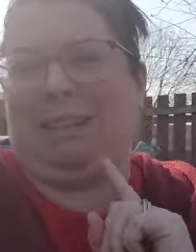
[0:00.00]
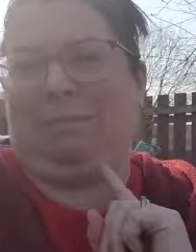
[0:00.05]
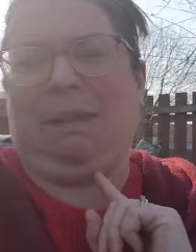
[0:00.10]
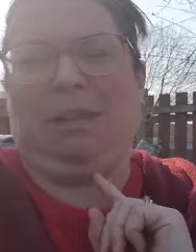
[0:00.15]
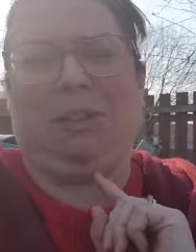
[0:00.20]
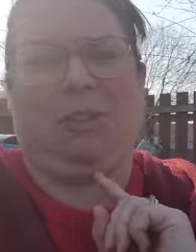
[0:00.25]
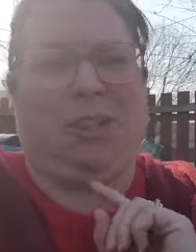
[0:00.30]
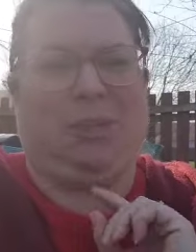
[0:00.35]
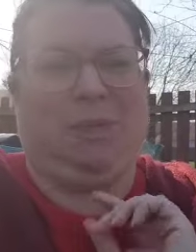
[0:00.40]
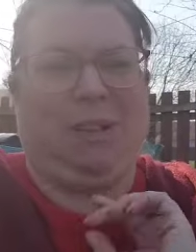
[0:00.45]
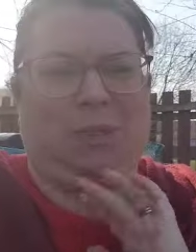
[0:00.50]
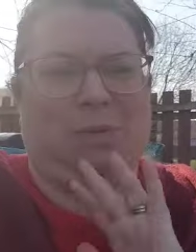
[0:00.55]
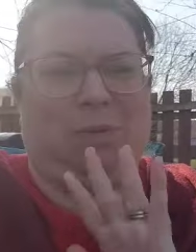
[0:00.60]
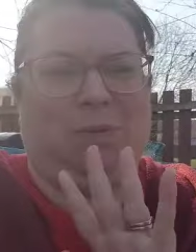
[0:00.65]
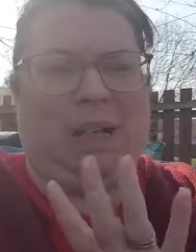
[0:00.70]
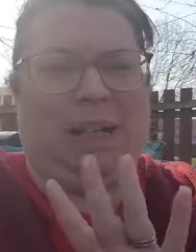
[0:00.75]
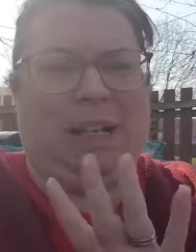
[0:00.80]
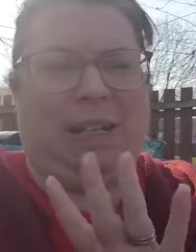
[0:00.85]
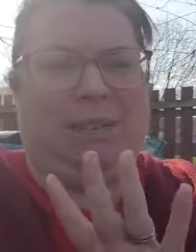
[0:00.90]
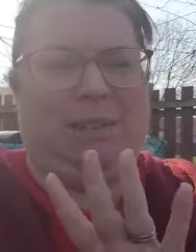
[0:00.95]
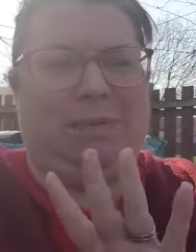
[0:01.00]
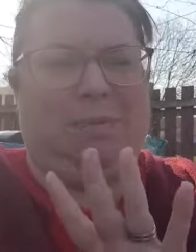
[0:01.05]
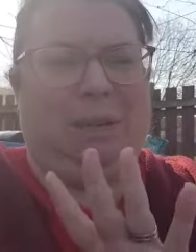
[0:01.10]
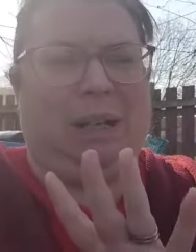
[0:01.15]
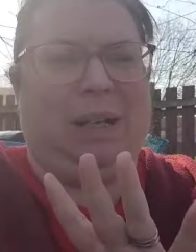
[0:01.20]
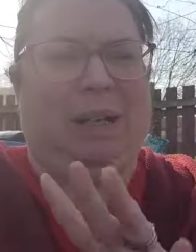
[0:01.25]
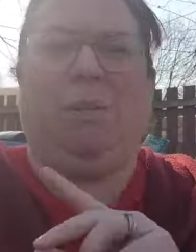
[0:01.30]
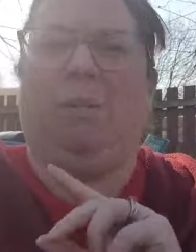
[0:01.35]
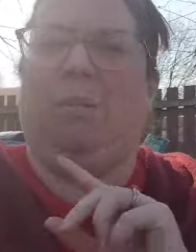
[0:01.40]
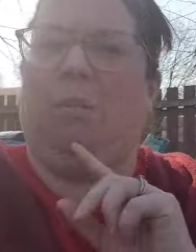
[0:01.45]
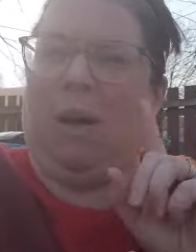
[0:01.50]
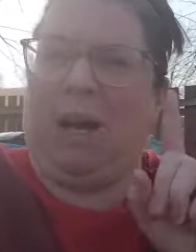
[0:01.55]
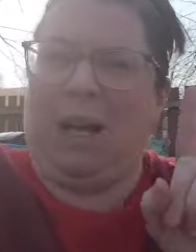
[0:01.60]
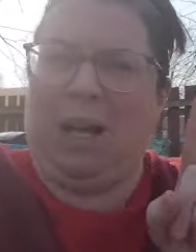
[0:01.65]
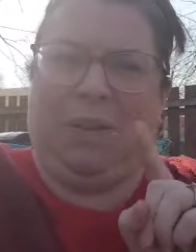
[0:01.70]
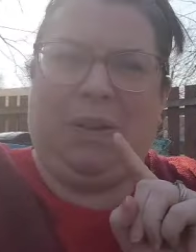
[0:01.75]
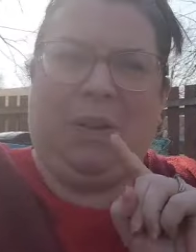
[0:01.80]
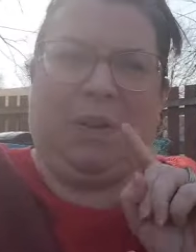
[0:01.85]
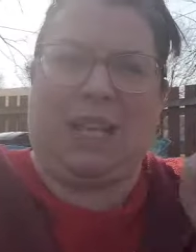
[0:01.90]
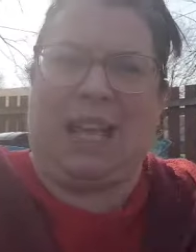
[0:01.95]
I'm not sure which one, but one
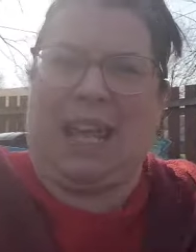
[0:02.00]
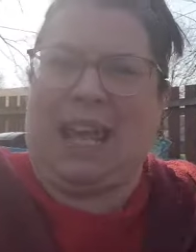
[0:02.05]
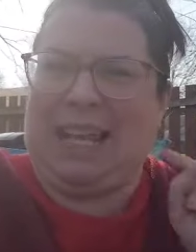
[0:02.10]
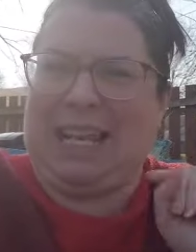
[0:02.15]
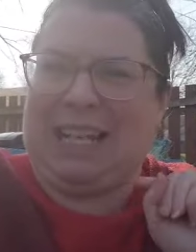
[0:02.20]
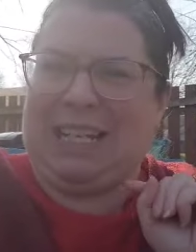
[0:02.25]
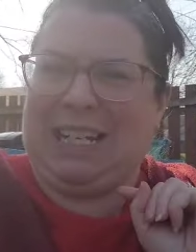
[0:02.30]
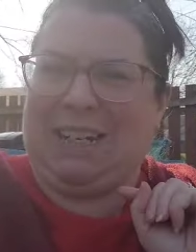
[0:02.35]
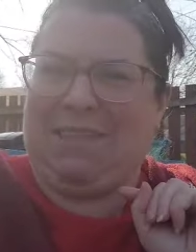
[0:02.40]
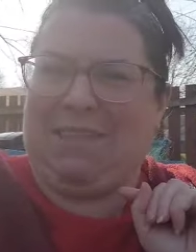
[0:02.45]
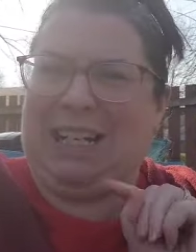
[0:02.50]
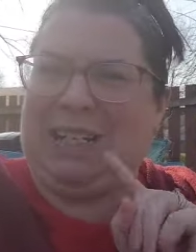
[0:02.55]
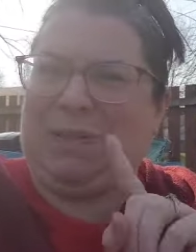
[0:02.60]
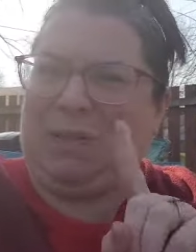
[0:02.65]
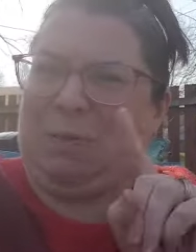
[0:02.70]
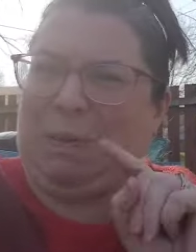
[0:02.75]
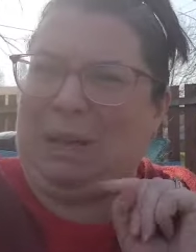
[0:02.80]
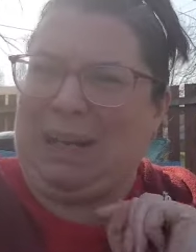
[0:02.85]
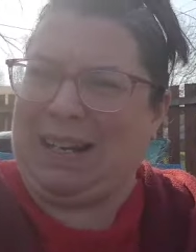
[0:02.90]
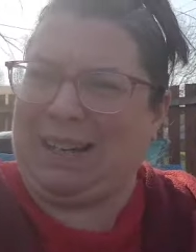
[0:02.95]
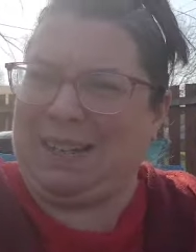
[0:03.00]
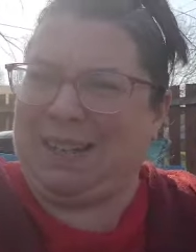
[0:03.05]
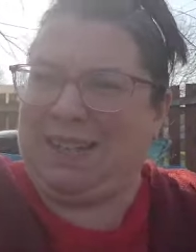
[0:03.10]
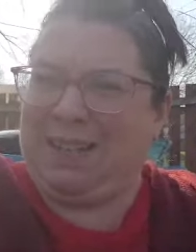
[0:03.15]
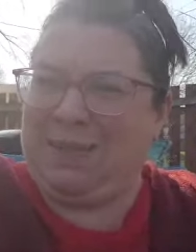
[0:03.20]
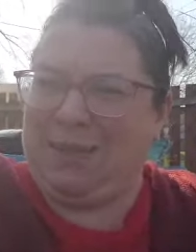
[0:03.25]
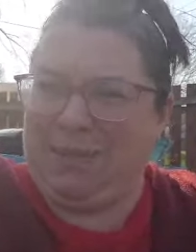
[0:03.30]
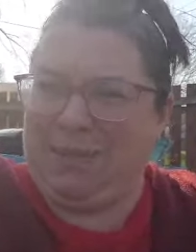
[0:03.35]
of those egg activities will be next.